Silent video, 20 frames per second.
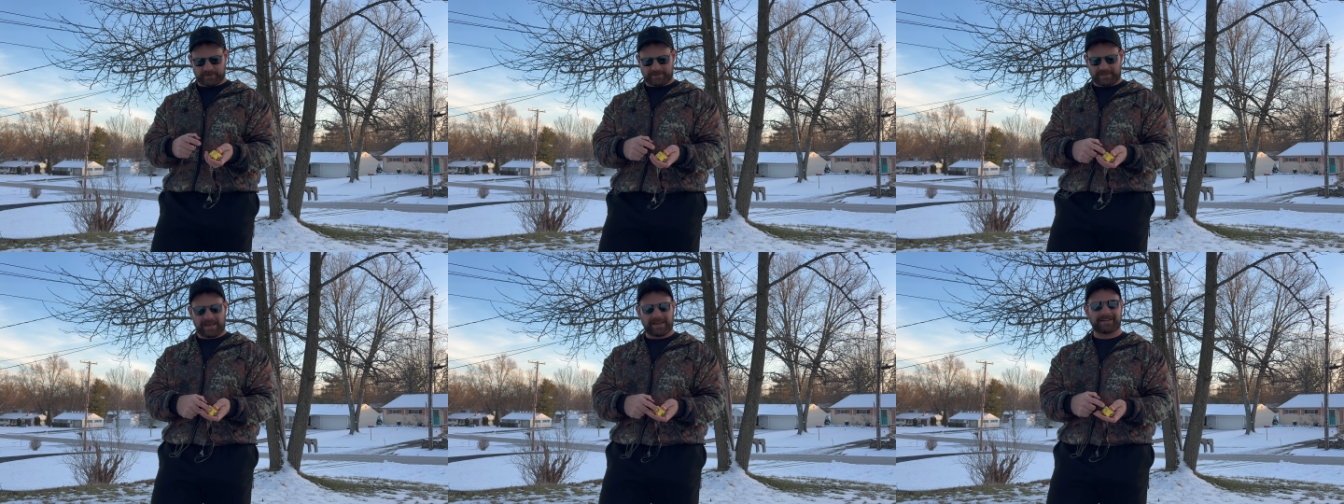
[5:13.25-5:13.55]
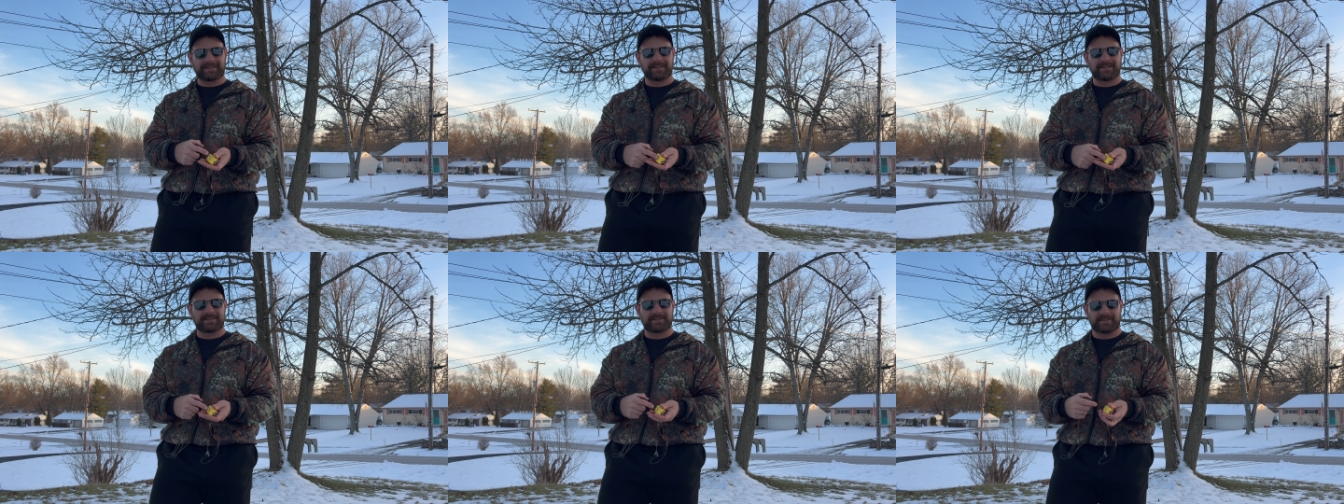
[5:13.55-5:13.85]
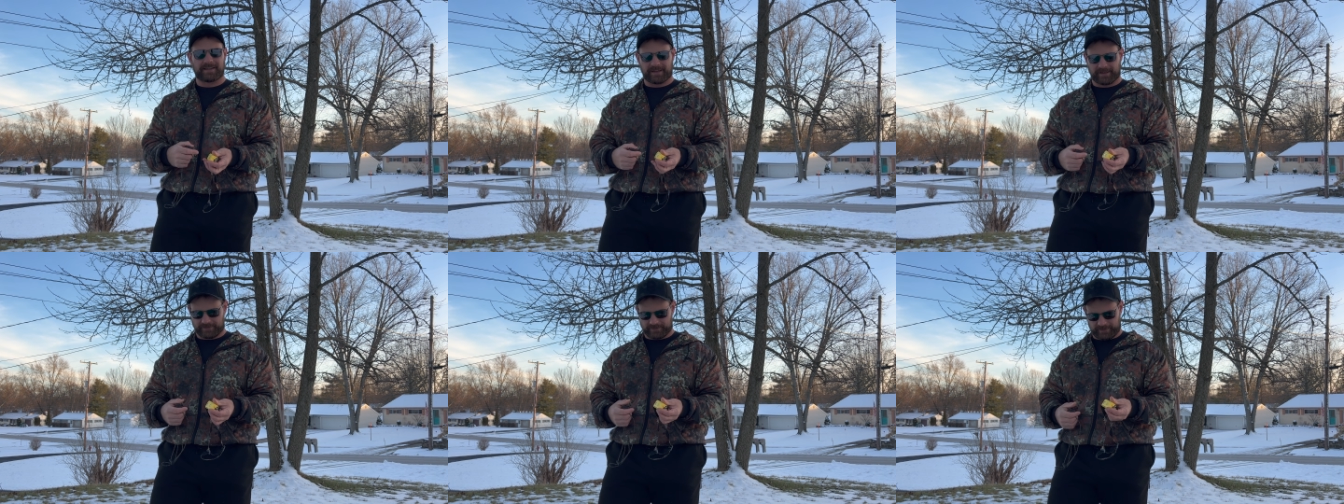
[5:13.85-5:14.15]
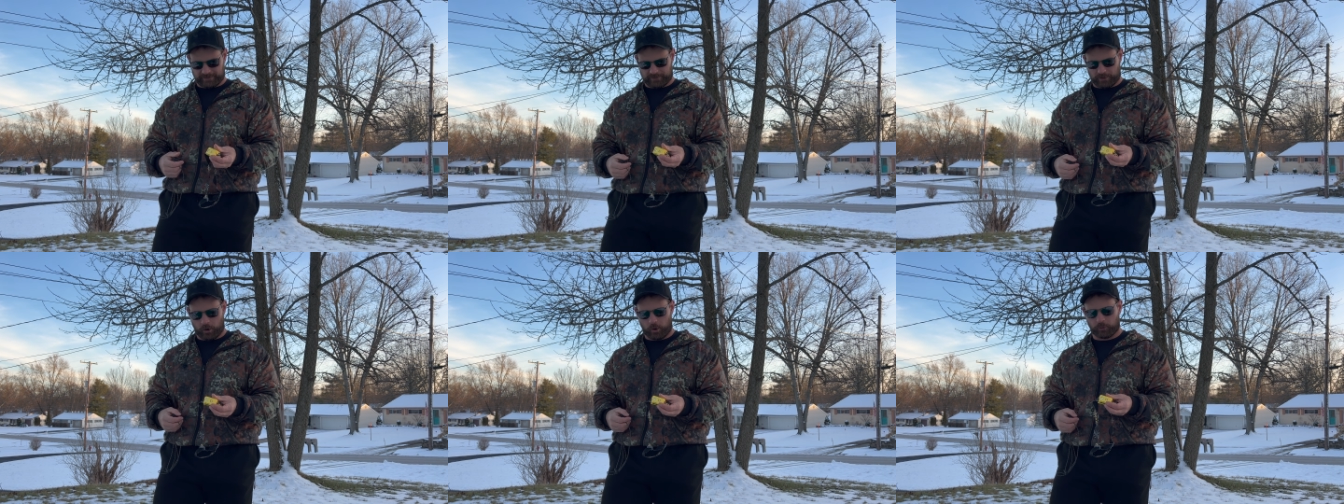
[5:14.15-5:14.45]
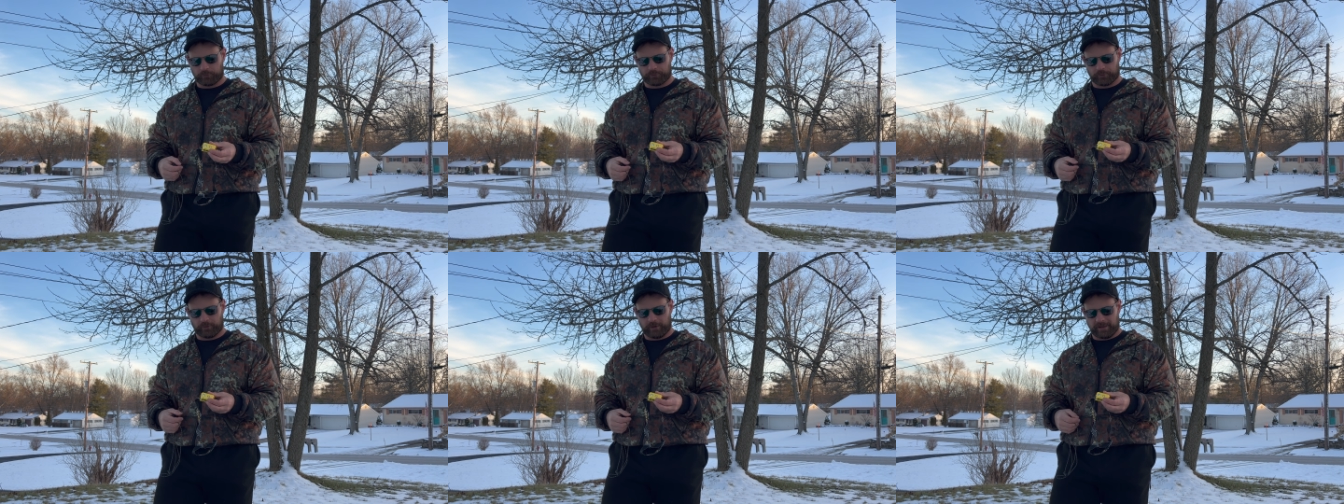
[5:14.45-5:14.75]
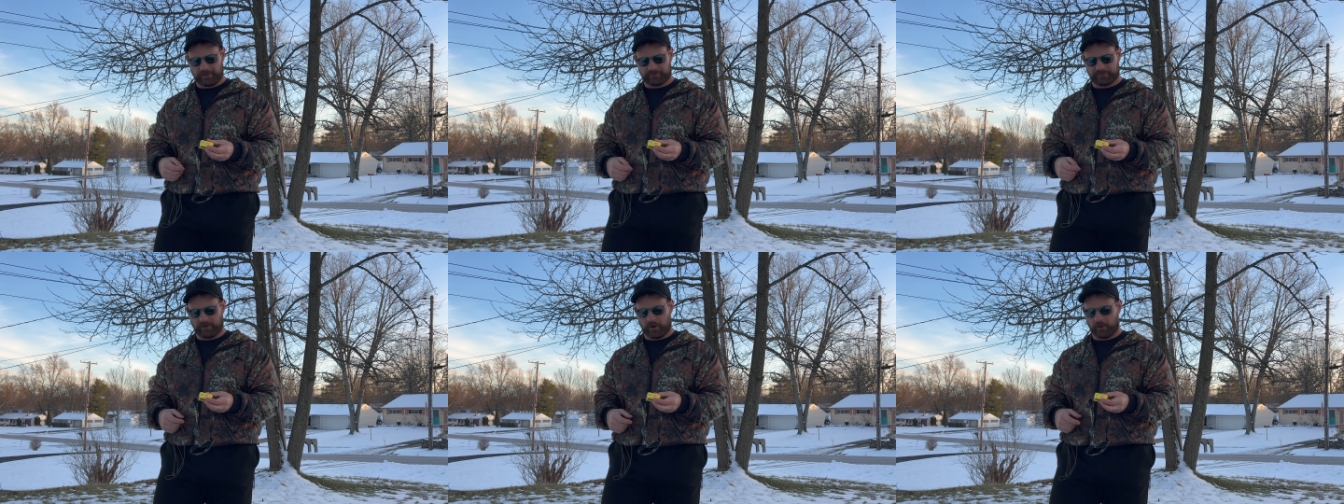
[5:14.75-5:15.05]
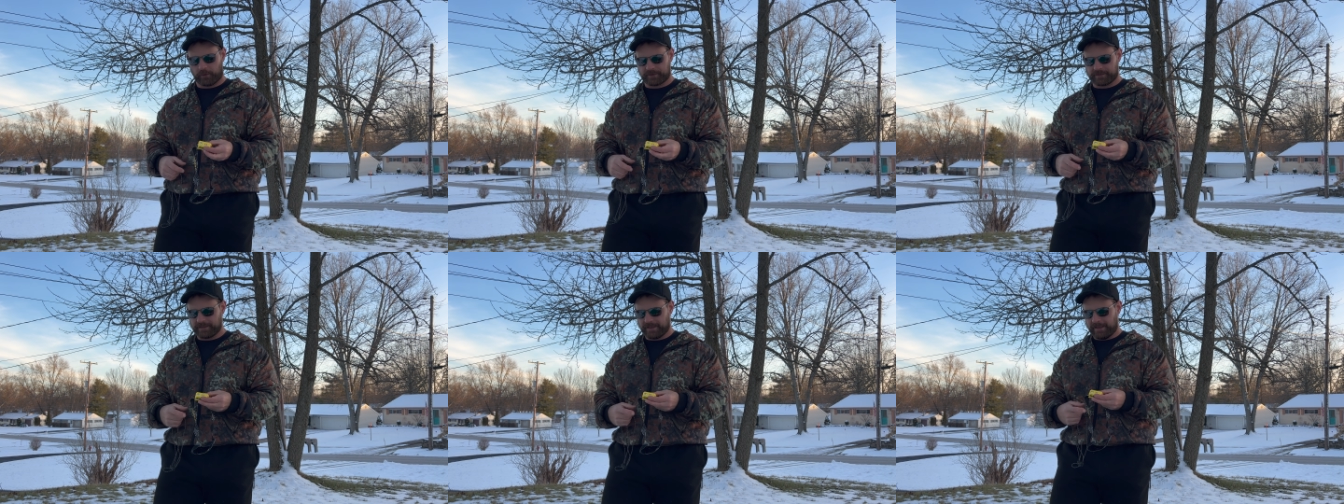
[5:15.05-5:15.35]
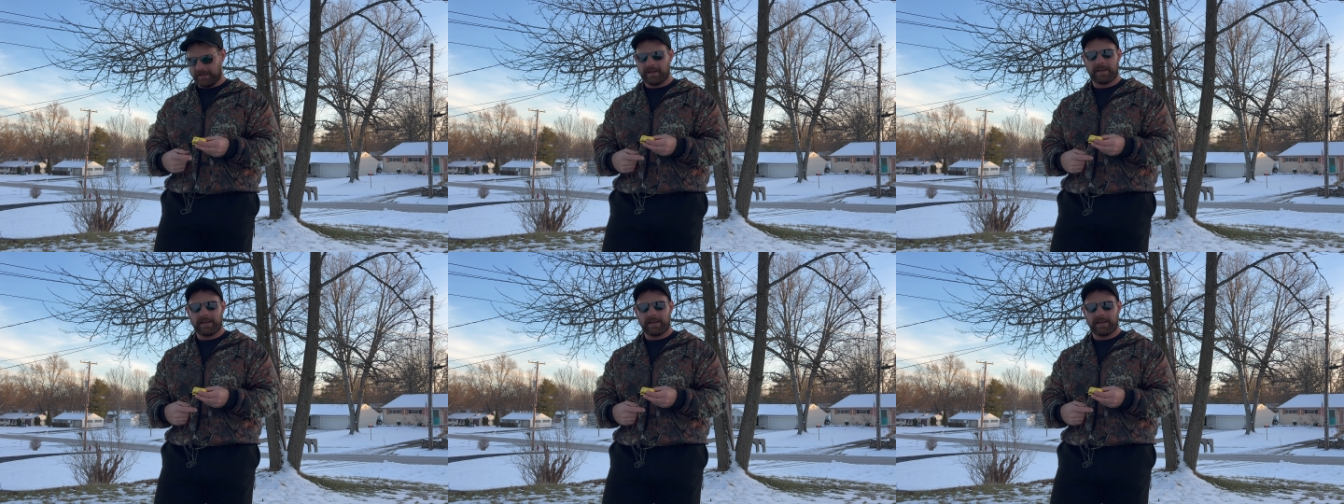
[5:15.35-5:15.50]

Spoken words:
take these things, like the Ultralight folks,